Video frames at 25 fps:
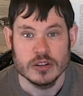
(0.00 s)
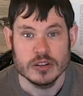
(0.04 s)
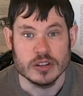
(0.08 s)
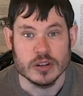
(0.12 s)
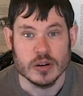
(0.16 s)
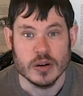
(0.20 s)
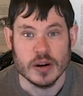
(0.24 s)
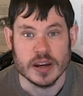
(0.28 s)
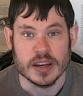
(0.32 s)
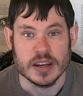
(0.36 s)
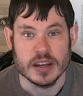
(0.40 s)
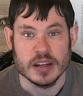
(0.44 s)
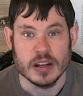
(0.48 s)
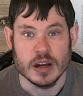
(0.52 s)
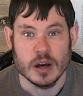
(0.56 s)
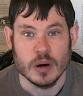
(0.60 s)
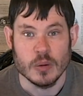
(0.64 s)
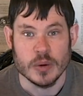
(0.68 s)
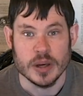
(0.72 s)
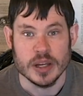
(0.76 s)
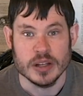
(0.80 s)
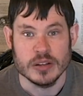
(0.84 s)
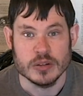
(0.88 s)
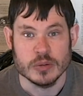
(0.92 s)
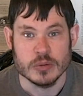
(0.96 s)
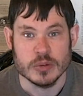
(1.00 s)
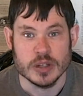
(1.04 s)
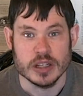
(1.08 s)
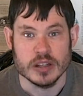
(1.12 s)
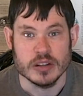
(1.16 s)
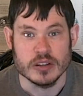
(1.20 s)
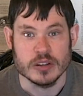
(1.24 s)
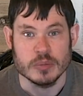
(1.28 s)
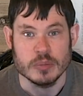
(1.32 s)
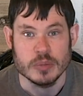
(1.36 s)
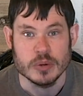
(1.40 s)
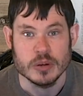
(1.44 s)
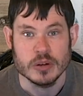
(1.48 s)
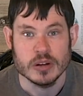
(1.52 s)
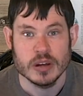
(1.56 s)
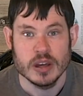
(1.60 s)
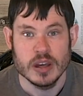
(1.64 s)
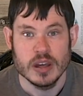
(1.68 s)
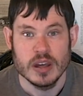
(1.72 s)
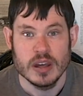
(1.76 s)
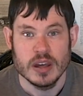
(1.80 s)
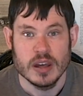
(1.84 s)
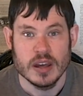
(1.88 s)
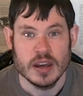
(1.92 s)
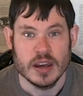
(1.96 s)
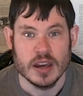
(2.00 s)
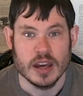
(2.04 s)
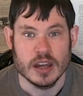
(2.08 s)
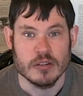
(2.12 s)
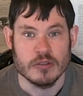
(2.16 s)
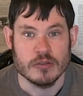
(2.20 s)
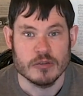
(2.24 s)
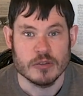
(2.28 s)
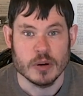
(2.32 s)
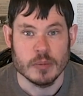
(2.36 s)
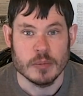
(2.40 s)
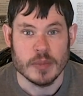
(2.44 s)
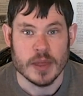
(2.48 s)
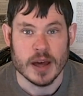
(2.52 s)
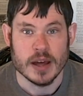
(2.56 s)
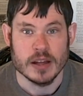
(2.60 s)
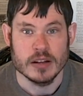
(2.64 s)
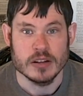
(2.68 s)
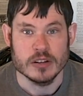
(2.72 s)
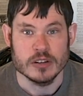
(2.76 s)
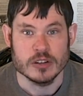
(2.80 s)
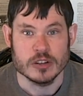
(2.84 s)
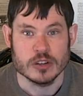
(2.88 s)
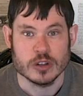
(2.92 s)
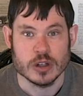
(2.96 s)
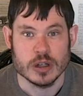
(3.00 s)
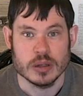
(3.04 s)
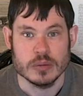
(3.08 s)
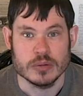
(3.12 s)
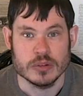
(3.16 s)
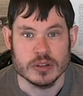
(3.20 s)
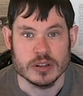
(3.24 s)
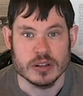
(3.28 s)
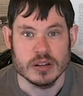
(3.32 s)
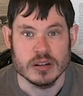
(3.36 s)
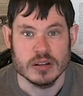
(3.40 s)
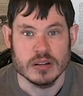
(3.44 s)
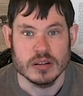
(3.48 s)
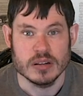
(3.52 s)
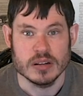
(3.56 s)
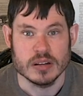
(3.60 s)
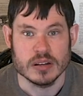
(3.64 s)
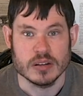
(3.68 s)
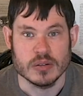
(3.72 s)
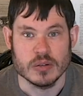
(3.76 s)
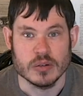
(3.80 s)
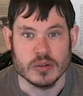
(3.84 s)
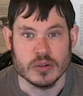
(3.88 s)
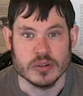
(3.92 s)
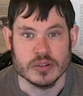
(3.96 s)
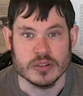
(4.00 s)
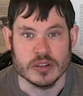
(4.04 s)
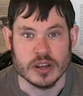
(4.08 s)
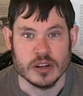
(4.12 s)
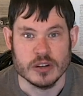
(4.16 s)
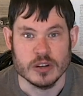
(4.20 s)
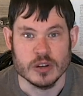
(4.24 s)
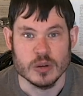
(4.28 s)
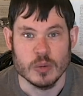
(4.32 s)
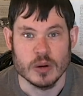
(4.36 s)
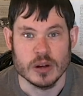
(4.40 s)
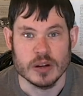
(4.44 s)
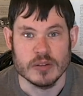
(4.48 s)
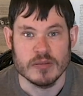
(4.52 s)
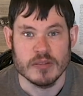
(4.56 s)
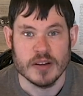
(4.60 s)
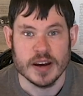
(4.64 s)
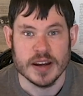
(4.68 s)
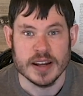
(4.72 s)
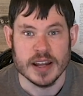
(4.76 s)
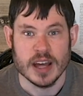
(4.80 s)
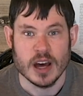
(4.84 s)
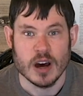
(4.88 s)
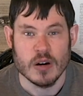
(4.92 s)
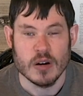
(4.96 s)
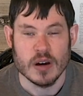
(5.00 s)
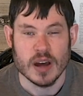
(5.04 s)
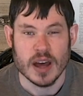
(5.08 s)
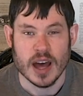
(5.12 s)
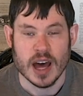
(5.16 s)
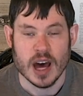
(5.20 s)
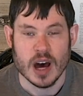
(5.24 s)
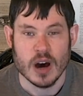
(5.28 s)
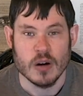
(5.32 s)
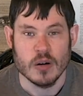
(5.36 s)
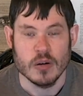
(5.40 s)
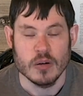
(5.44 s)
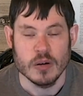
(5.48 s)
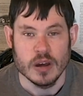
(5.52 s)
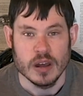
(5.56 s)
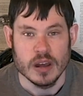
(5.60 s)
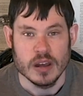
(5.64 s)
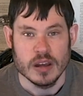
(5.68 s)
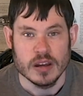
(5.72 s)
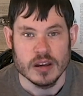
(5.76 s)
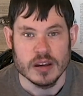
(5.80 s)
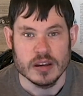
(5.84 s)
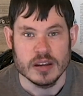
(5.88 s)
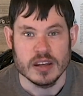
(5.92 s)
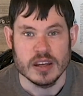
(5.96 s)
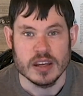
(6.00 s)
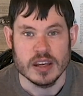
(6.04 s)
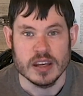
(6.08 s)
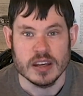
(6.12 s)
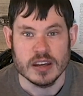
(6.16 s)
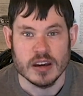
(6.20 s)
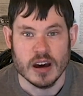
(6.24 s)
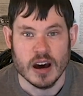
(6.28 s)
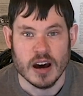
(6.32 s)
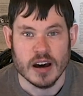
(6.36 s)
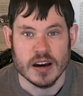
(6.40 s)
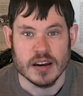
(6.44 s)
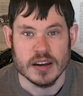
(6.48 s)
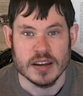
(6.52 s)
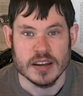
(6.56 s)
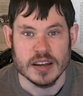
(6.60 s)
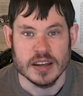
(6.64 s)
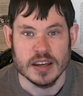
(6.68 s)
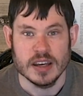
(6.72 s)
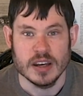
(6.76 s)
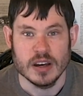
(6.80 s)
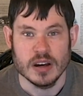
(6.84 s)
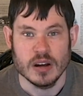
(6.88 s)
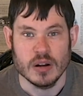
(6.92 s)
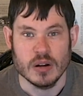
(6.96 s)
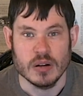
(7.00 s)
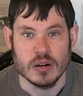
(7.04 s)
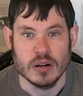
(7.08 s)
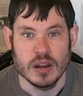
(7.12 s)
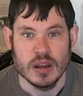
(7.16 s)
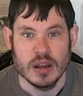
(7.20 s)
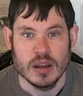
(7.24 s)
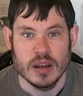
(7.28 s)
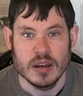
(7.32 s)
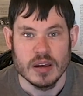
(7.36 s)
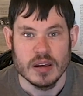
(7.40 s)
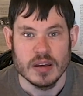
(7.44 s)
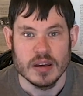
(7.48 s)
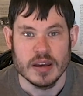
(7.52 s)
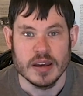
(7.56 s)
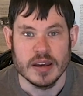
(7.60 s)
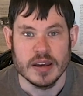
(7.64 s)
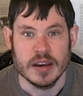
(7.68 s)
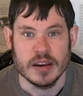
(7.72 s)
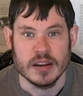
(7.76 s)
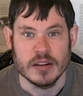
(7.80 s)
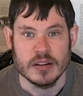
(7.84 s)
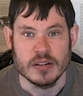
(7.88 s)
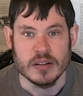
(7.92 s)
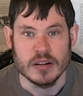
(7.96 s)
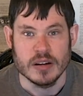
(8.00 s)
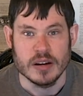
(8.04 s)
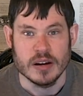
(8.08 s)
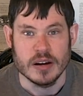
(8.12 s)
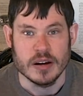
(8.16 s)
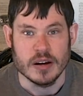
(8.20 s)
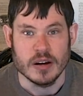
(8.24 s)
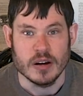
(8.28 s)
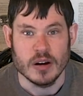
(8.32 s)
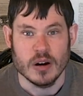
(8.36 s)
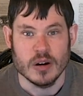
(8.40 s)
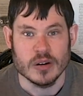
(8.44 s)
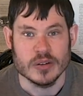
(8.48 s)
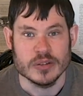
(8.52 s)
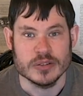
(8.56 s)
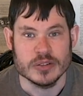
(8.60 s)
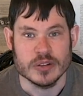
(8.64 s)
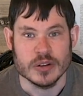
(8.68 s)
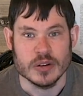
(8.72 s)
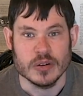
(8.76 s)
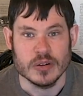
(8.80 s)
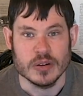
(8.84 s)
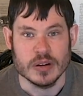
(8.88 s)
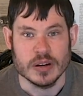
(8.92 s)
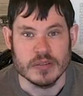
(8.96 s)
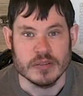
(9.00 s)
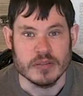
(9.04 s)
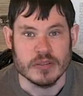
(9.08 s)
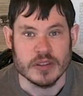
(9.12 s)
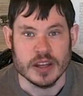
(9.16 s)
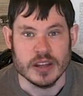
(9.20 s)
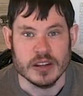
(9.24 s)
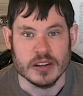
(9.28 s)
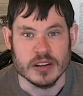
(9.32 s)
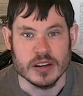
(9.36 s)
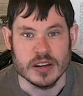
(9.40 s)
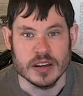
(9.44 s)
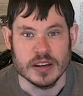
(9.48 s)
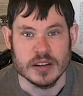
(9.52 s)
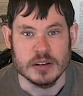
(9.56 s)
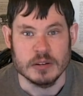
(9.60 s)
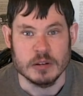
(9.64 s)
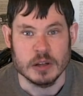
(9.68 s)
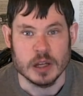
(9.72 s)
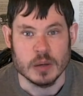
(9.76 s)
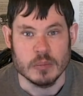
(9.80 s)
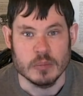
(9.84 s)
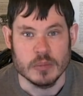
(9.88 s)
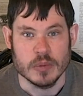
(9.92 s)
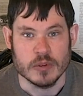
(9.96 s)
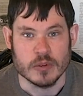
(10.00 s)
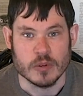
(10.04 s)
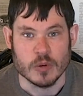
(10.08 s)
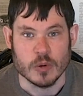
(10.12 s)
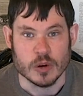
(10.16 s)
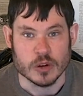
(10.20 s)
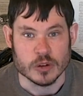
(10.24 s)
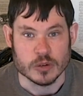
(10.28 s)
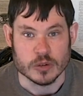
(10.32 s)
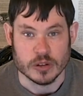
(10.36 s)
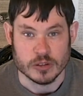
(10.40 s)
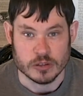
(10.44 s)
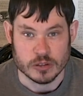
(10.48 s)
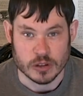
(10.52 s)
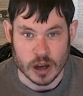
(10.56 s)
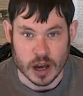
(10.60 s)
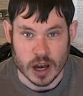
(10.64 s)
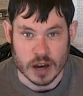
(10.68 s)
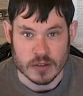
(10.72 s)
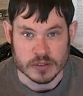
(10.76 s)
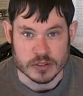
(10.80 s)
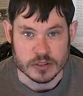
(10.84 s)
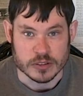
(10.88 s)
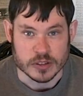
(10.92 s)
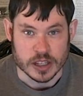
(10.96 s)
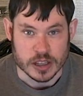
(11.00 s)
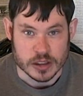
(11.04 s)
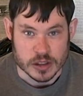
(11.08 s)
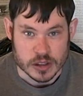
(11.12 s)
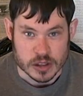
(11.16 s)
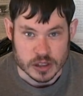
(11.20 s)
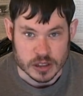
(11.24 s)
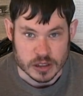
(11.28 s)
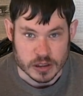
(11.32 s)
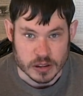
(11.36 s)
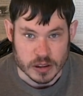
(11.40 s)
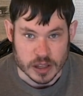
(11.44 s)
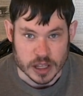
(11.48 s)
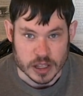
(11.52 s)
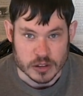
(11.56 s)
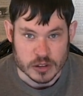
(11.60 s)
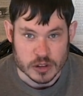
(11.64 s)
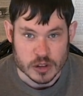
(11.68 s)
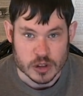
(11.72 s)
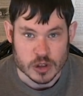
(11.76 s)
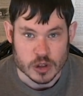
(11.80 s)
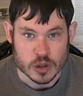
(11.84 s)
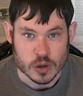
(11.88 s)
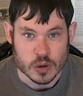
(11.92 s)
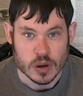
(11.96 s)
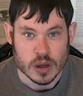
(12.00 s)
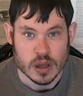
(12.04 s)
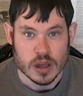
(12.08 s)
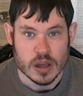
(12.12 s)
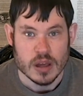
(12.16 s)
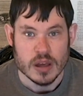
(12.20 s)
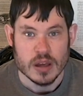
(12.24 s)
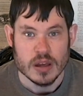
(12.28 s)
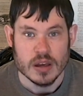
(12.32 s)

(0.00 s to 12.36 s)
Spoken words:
So I cannot wait to read this book. And from that description, of course, I do want to find out how he got ill, and also if they end up, of course, which obviously they do,